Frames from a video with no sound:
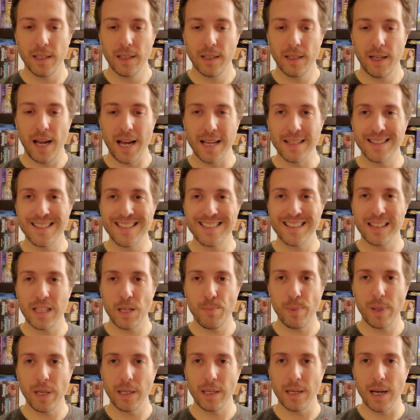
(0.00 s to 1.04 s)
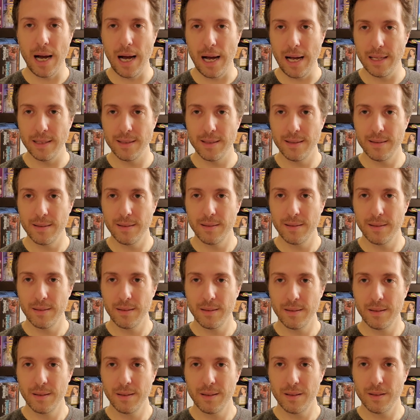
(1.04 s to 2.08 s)
and Sleeping Gods.
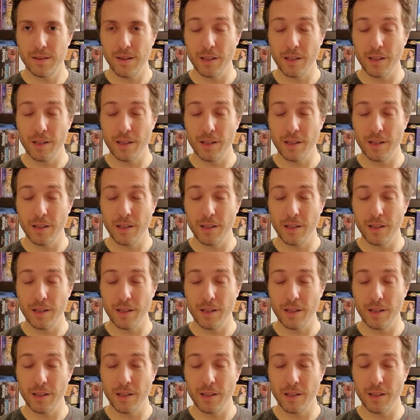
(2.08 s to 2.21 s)
So